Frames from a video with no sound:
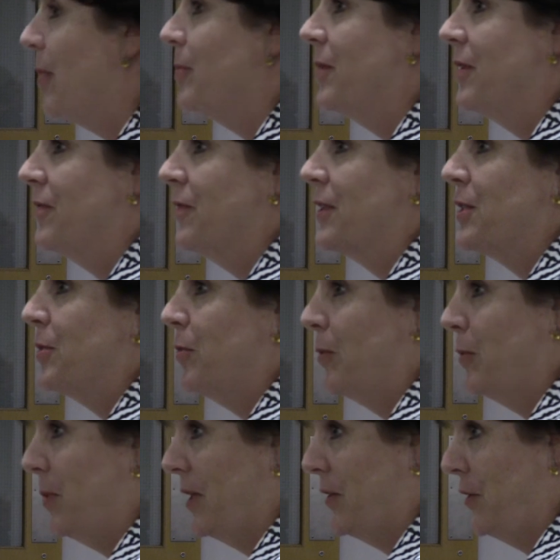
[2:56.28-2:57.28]
Pumpkin Festival
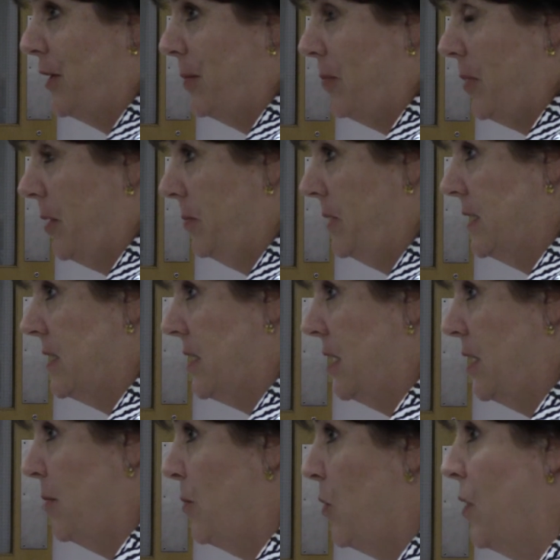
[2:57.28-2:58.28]
but look at pumpkins
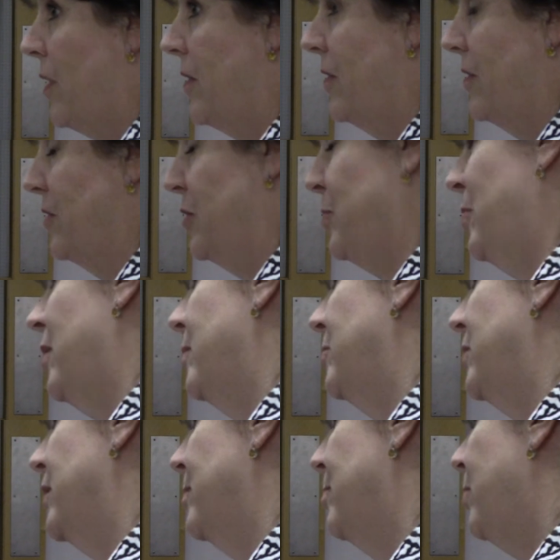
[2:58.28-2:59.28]
anymore. There's
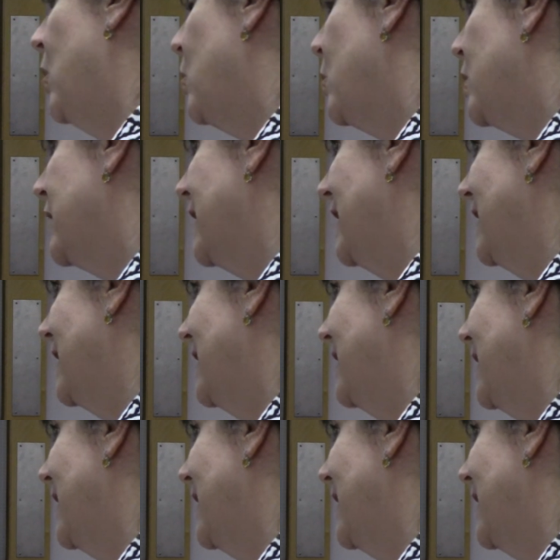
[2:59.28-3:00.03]
pumpkin bowling,